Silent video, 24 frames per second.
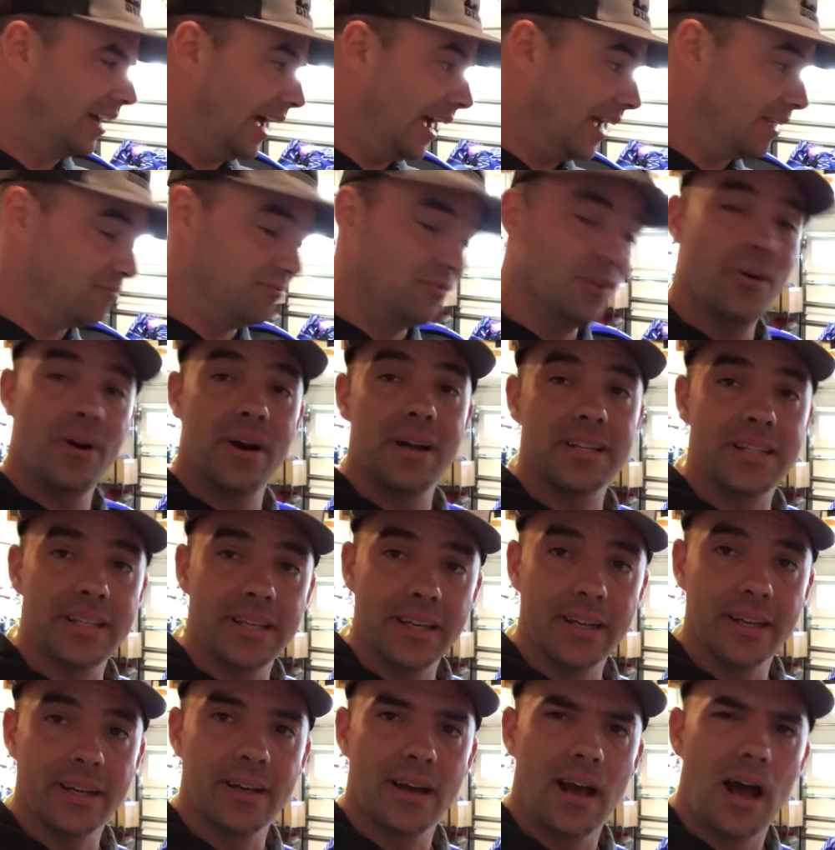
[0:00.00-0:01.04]
I had no
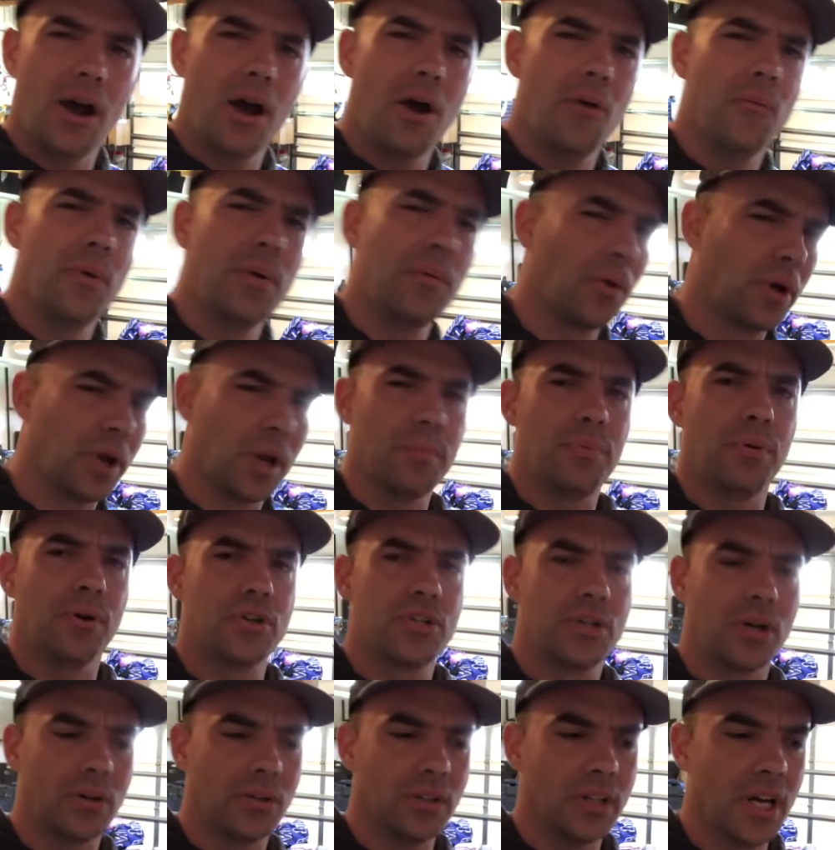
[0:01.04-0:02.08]
idea. We weren't going to
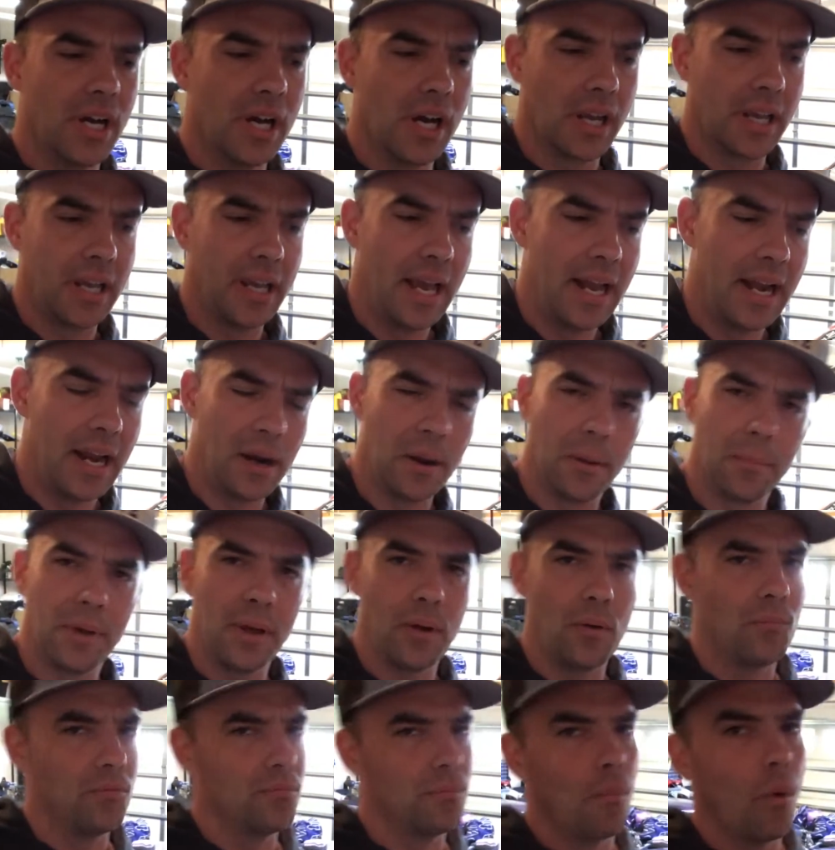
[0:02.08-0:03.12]
push our luck and ended up
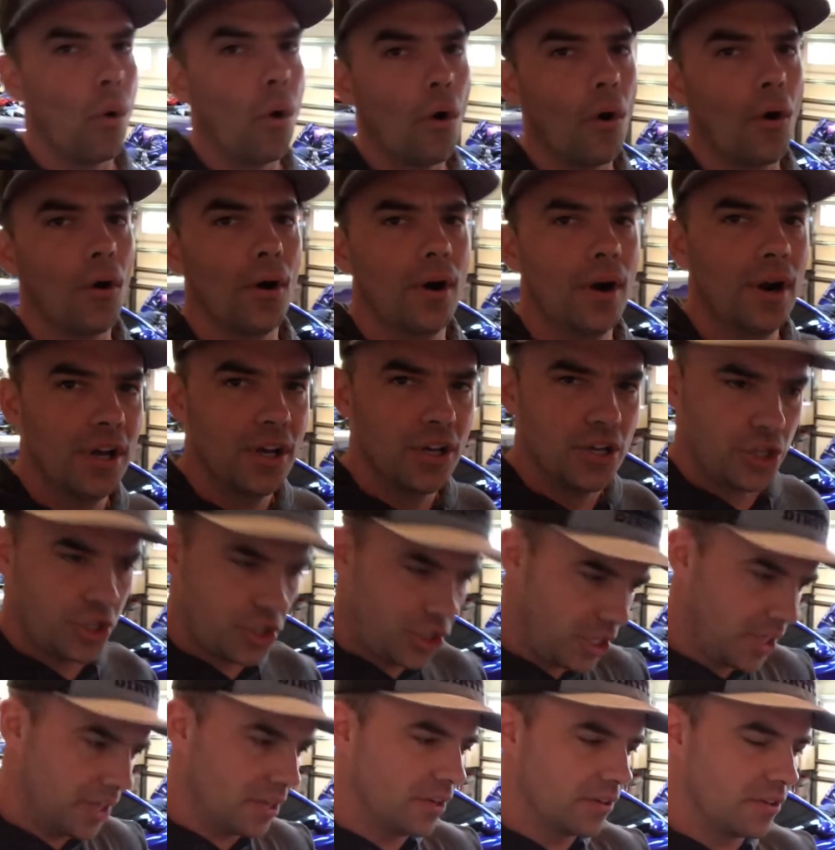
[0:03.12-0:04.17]
getting more
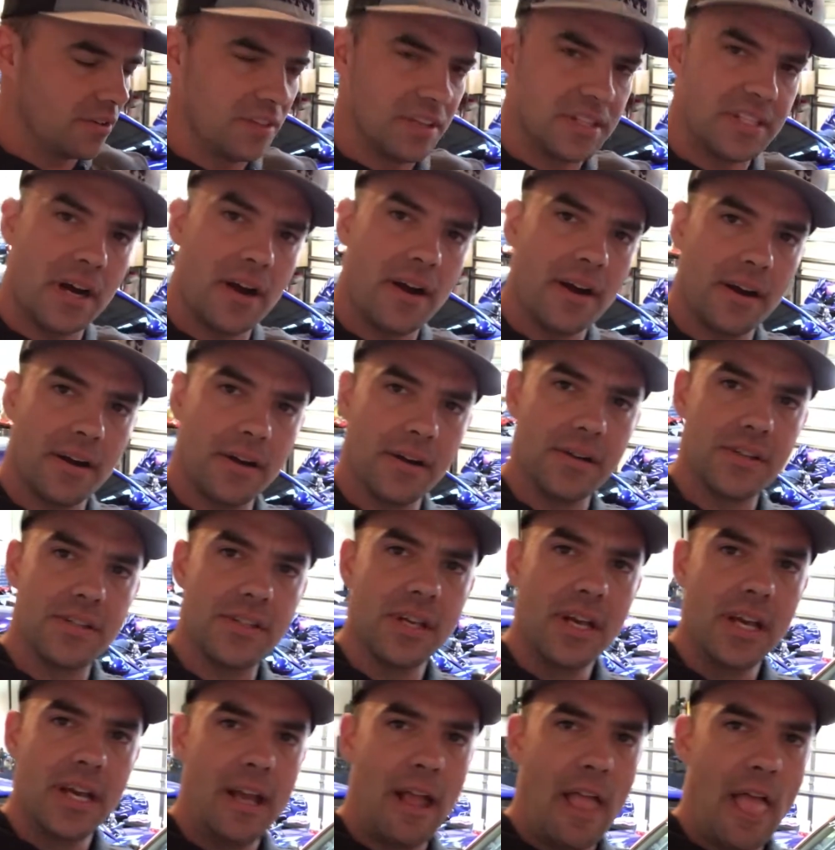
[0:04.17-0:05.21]
shit under the
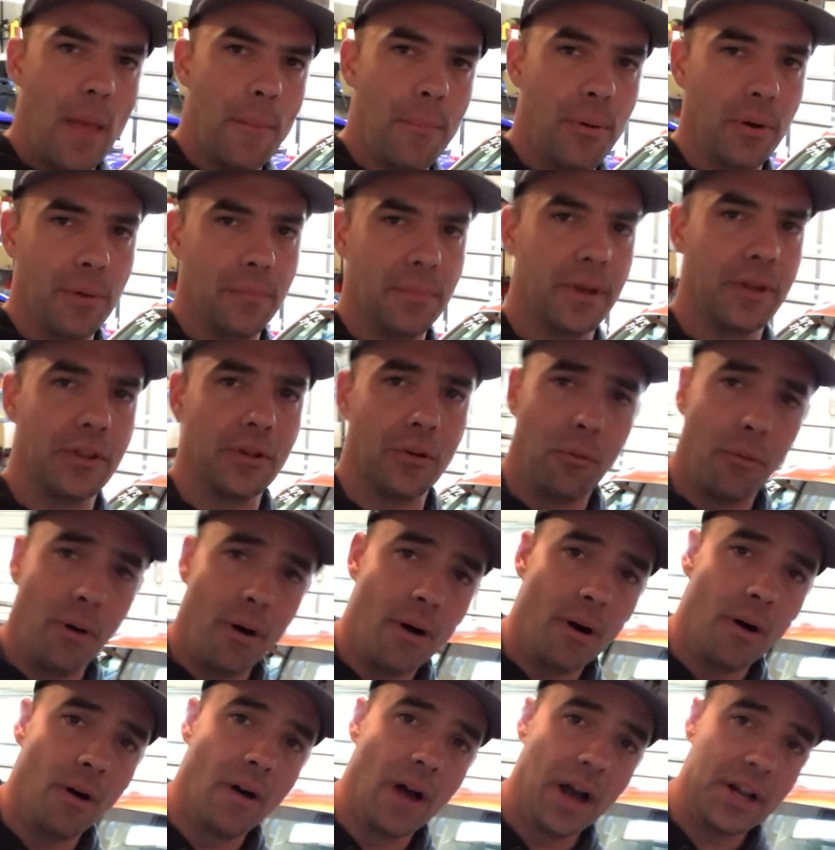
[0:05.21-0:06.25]
tires and putting me in the
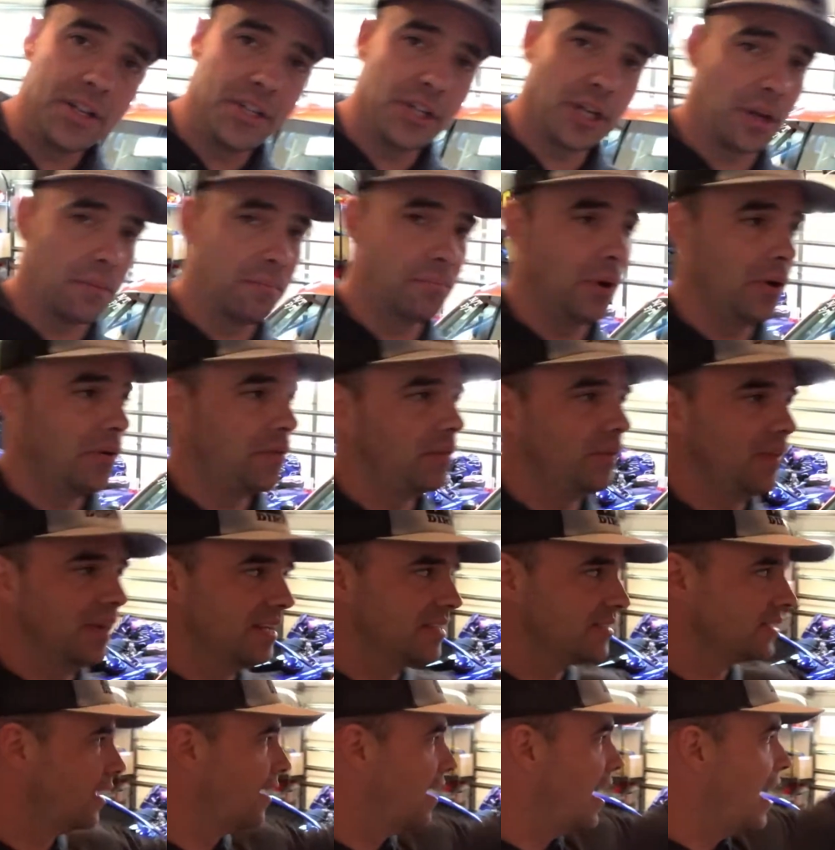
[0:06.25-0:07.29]
wall. I took up both lanes on